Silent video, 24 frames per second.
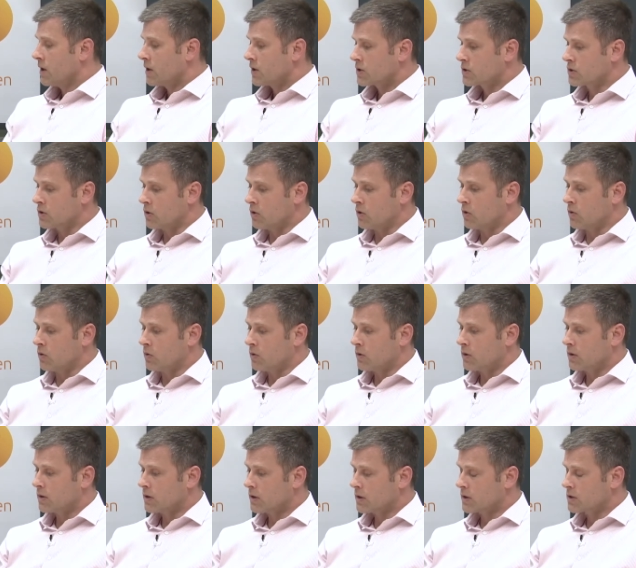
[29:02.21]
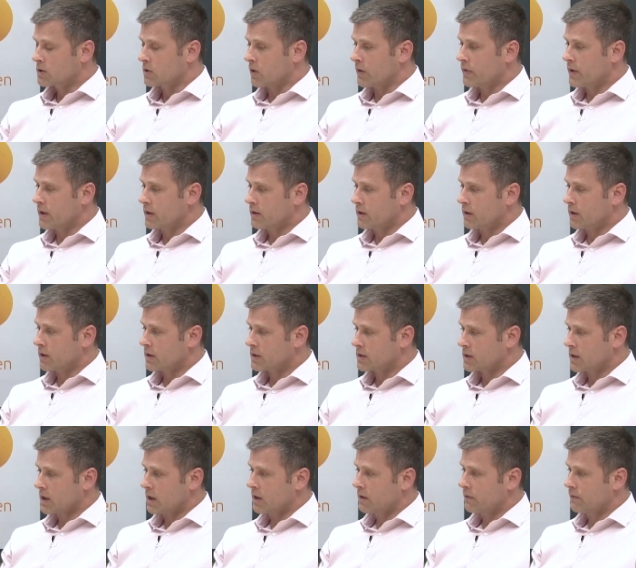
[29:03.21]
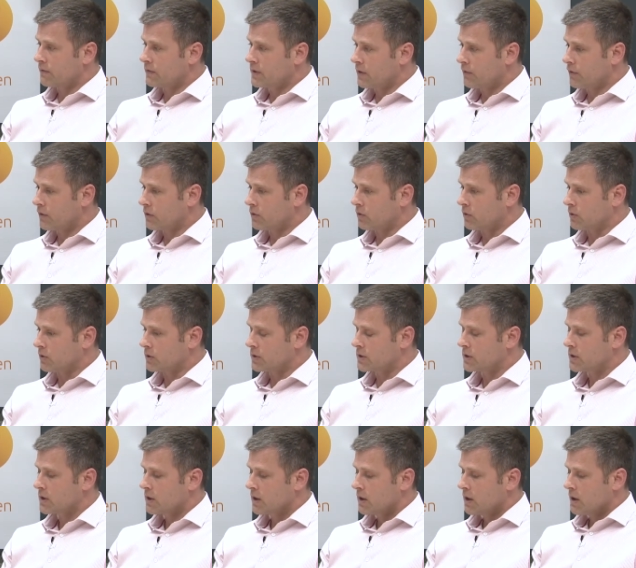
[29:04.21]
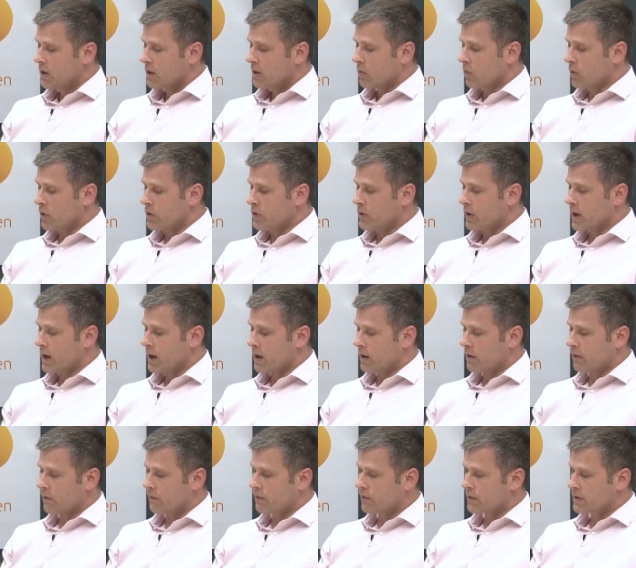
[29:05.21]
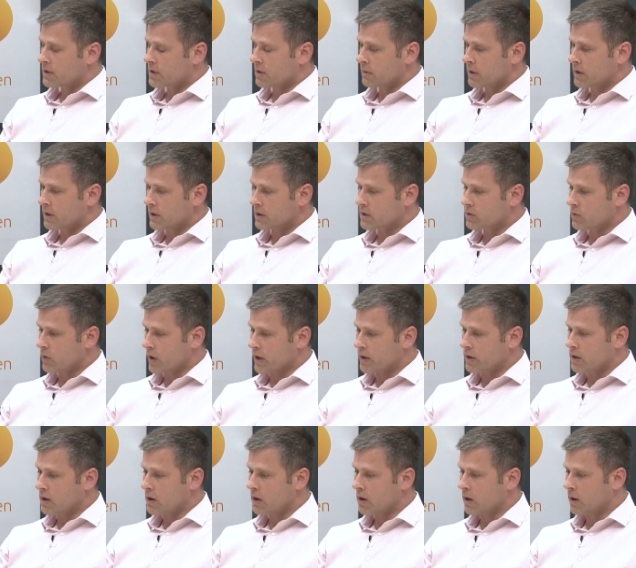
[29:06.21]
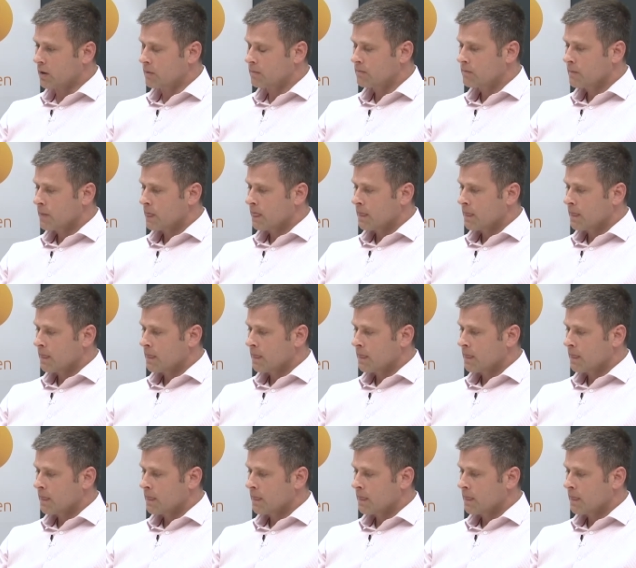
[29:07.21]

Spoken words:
So I think that it's kind of difficult when you have somebody that's quite young